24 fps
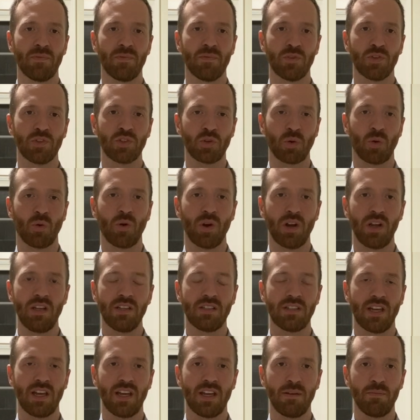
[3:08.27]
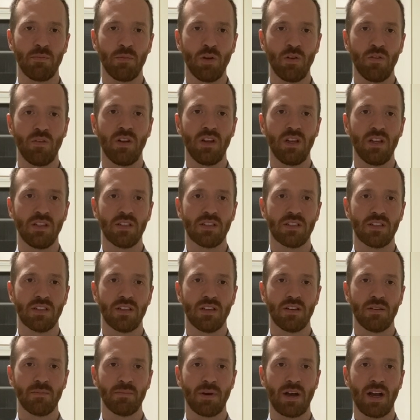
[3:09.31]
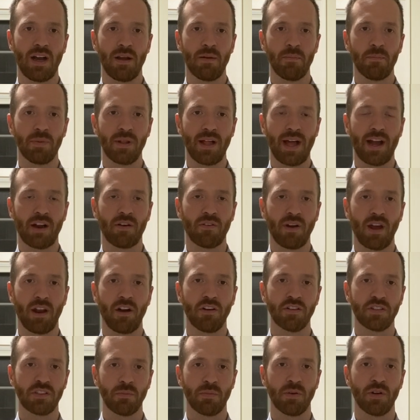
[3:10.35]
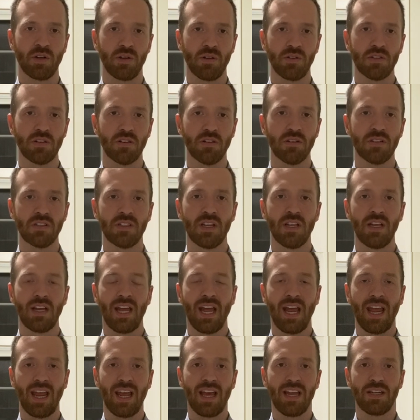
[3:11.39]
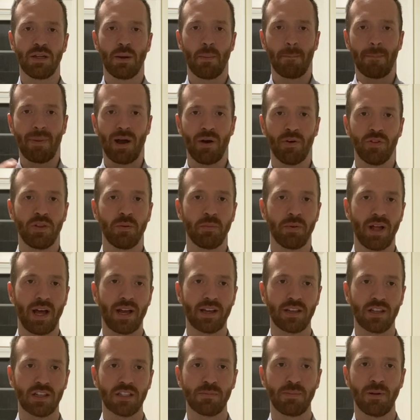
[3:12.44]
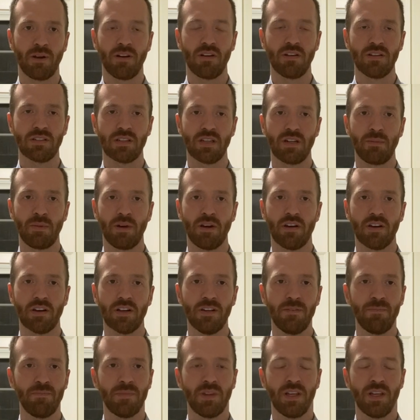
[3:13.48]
stories and movies by Black writers and producers and about the Black experience in America.